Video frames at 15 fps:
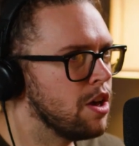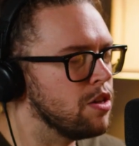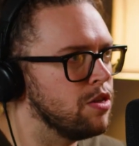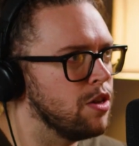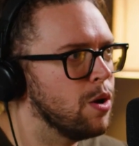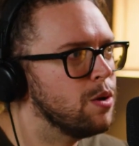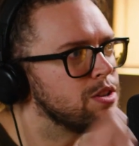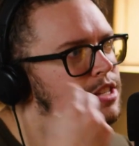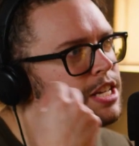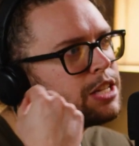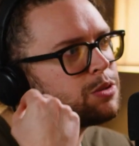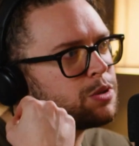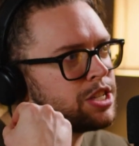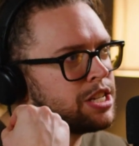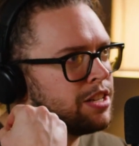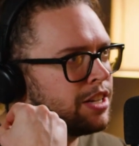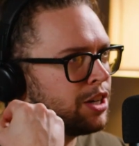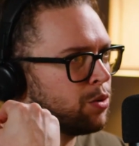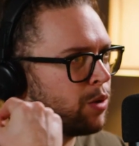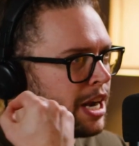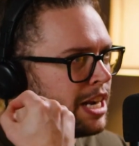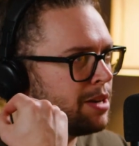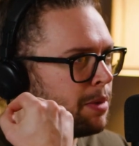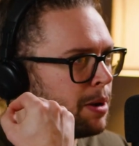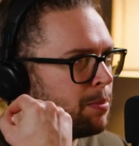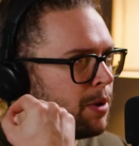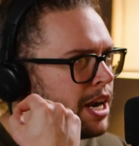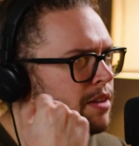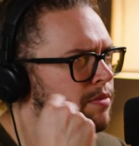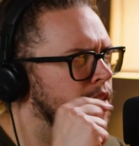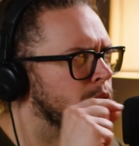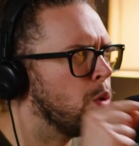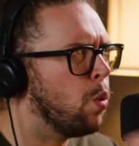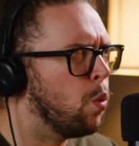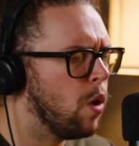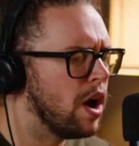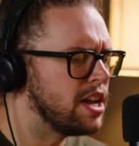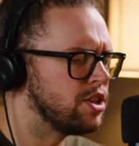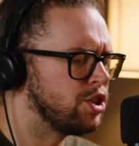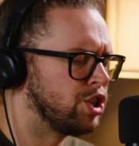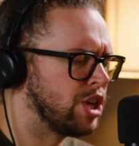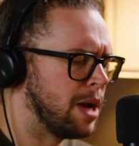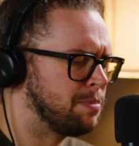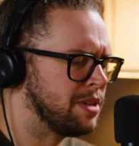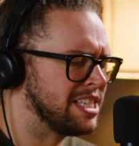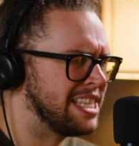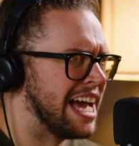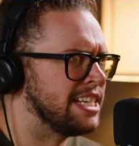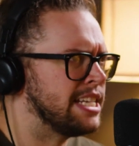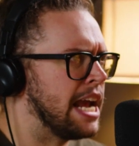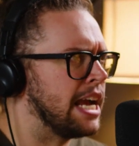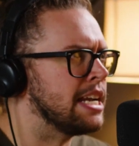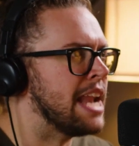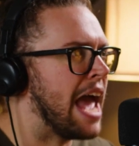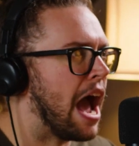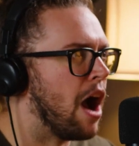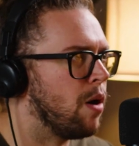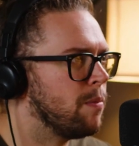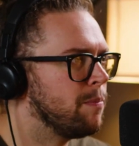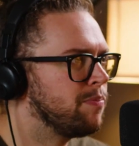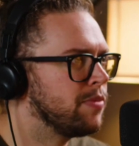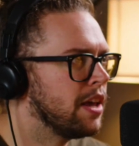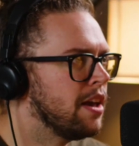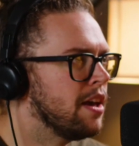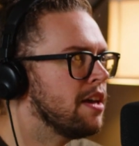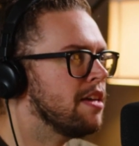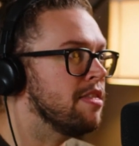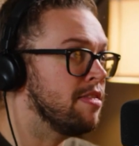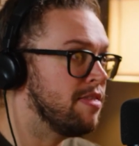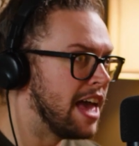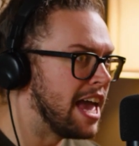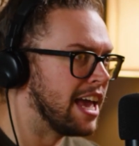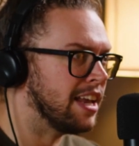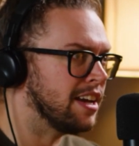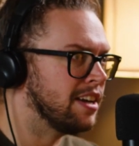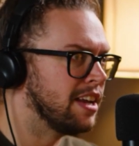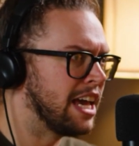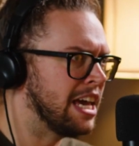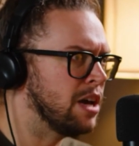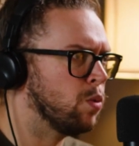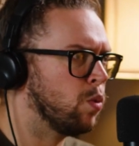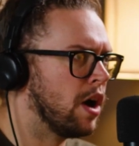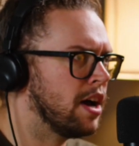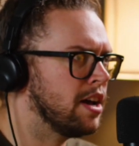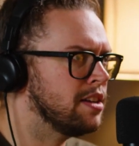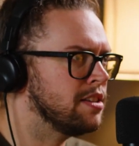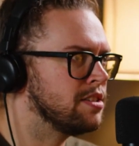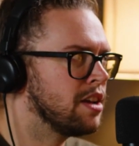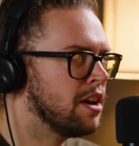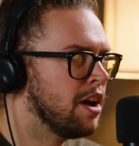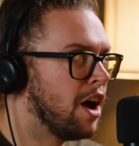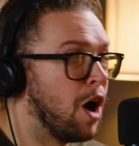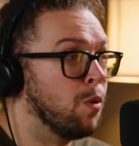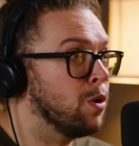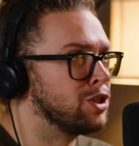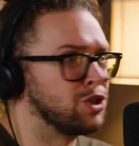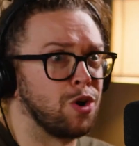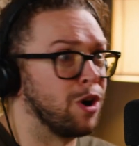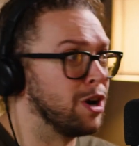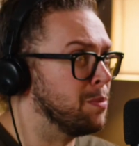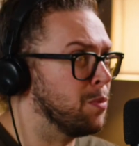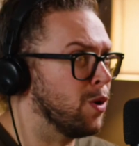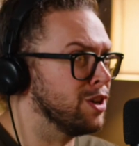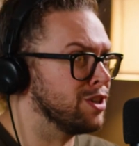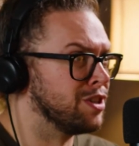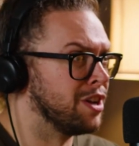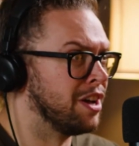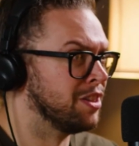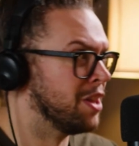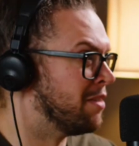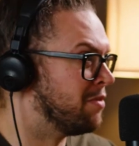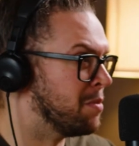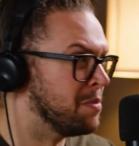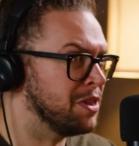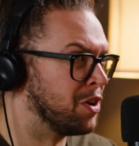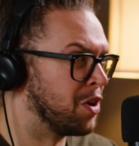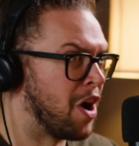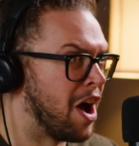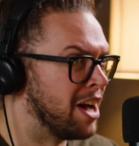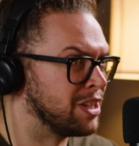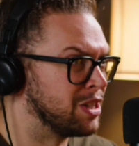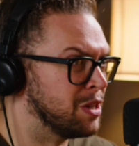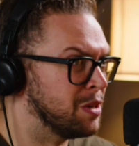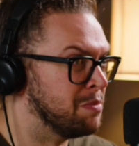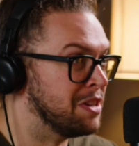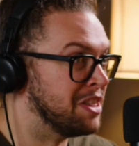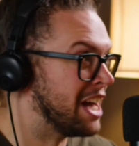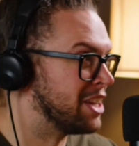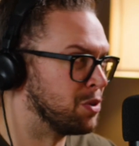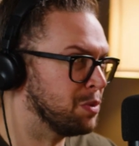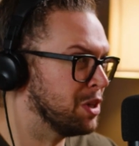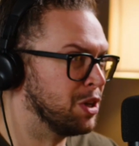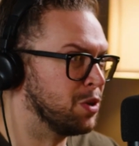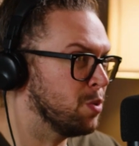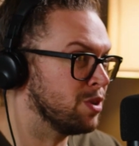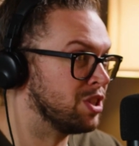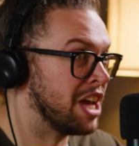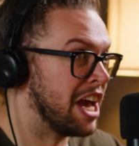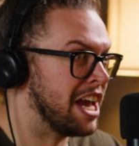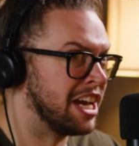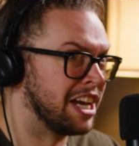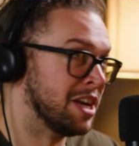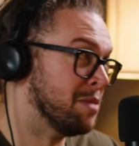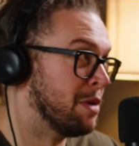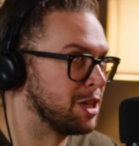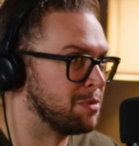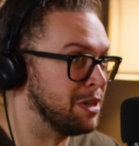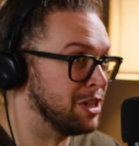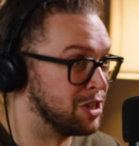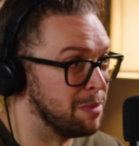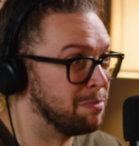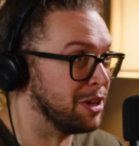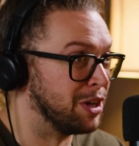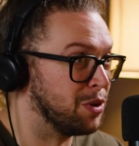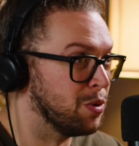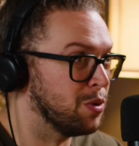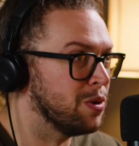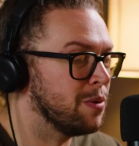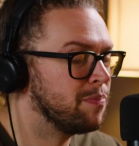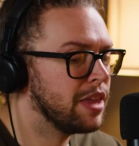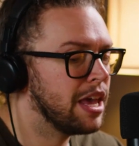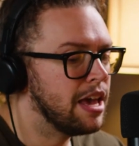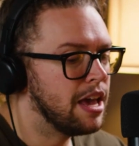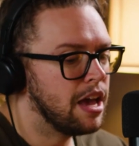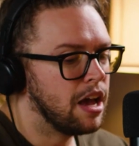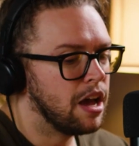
those things were still ingrained in my brain of like, well, what shape does that take now? Then it was, oh, well, it's the Hardy Boys, and I love them, and they're awesome, and that's a really cool saying, and it must mean something cool. Yeah.